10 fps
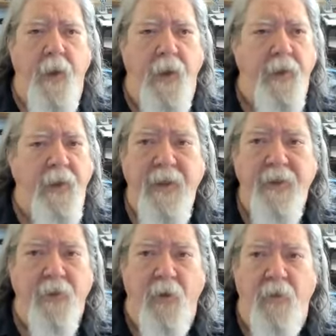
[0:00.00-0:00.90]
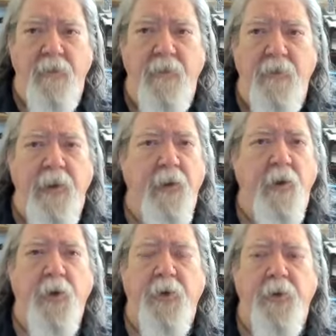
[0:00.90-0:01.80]
and heal and
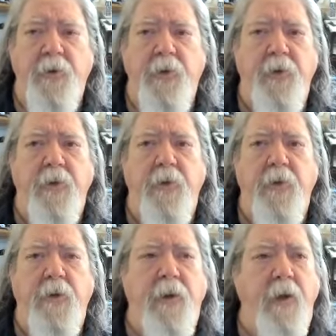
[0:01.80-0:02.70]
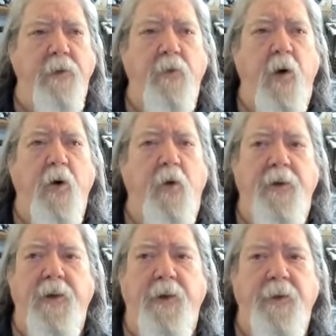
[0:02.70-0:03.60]
learn and grow
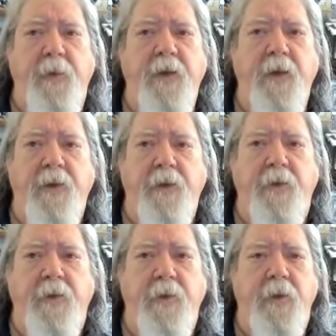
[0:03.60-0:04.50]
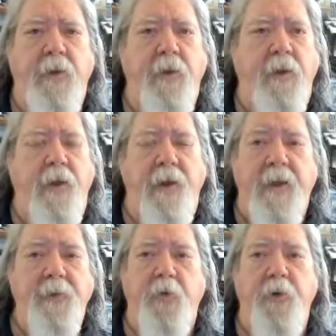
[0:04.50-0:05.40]
and expand. And
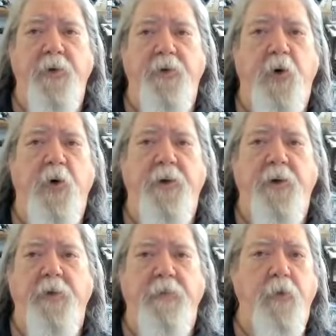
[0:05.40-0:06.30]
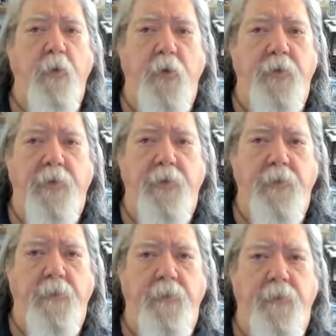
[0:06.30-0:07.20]
that's where the joy is, of course.
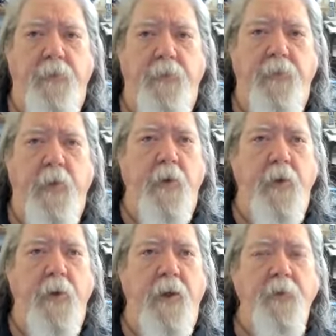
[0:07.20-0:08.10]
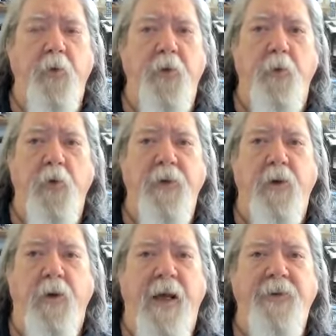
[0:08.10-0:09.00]
That's where the
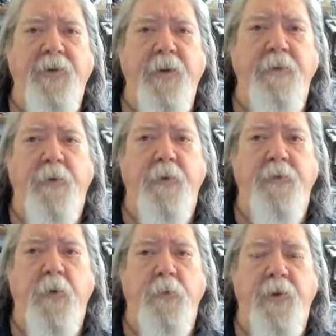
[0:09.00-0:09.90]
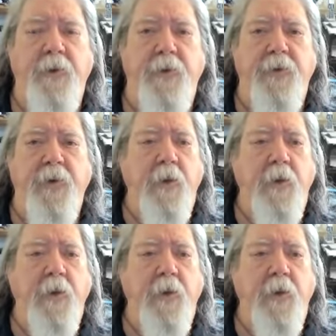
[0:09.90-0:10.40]
real lasting fulfillment is.